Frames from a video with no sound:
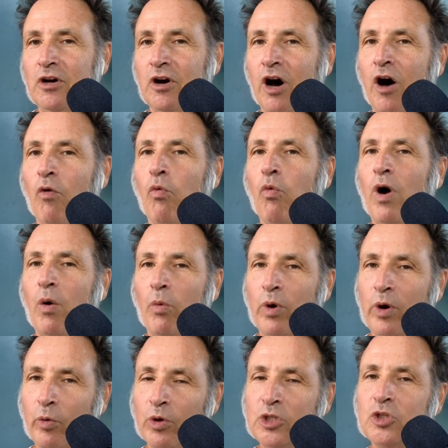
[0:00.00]
of what we
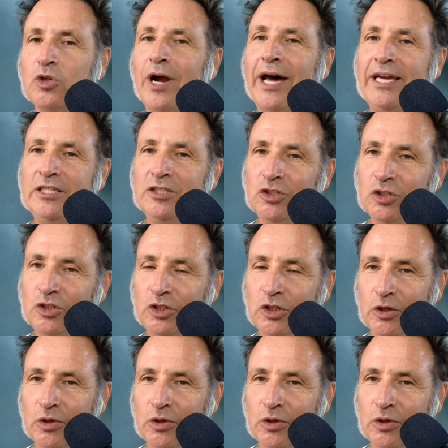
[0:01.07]
were trying to do?